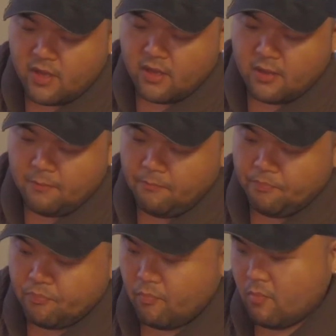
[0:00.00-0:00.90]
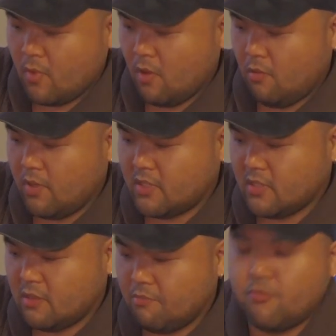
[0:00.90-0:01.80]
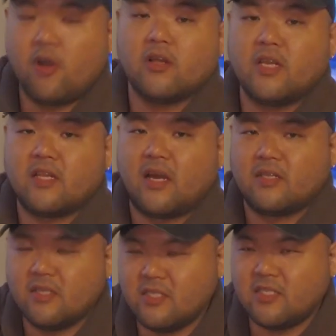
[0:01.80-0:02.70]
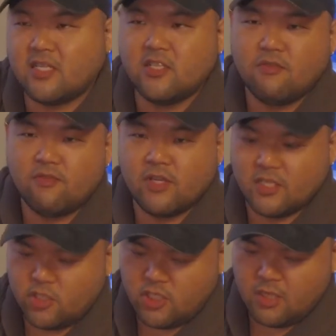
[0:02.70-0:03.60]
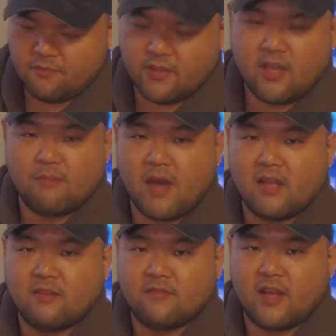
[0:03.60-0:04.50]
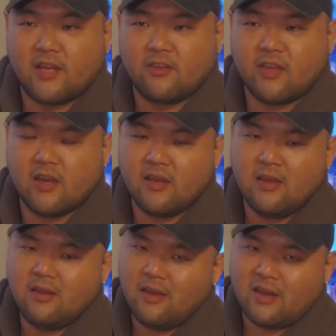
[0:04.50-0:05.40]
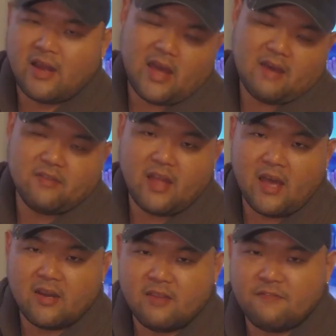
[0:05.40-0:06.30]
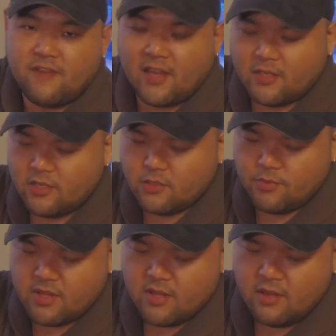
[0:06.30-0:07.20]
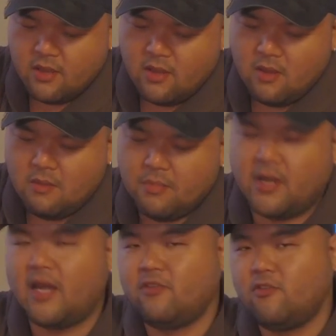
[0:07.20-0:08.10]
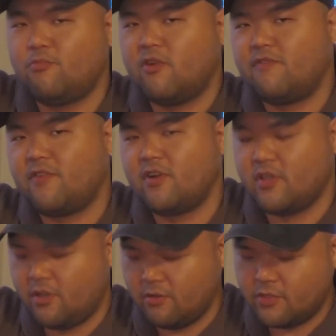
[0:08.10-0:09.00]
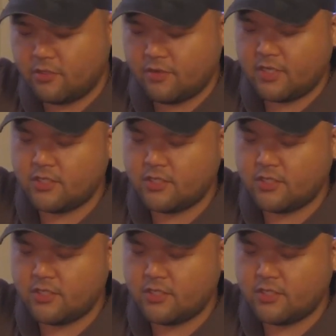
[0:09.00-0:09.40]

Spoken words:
many spools of that. I have 40 pound, 50 pound, 80 pound, and 60 pound, and I think 100 pound also. The 100 I never really use.